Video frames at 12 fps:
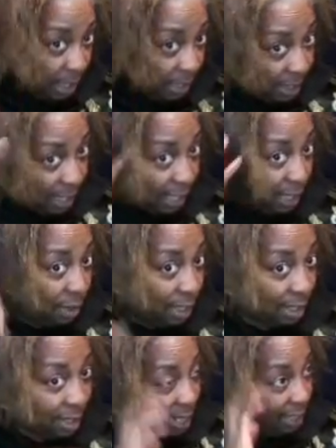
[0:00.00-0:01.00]
It's taking on
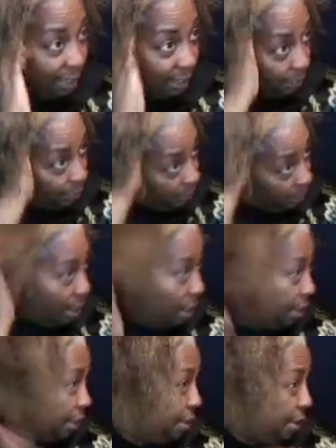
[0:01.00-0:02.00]
a slightly different
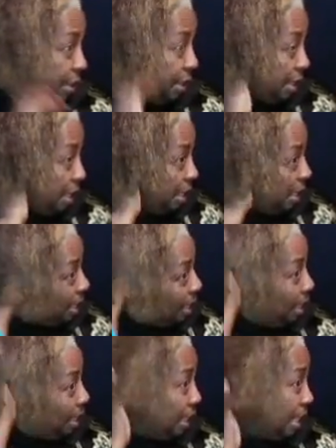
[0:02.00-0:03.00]
color
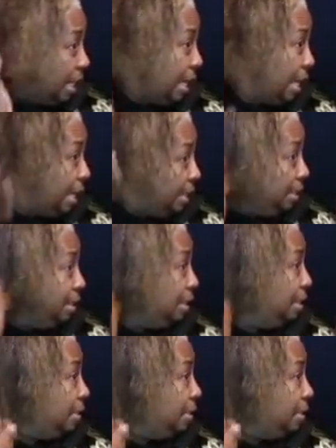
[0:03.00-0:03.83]
and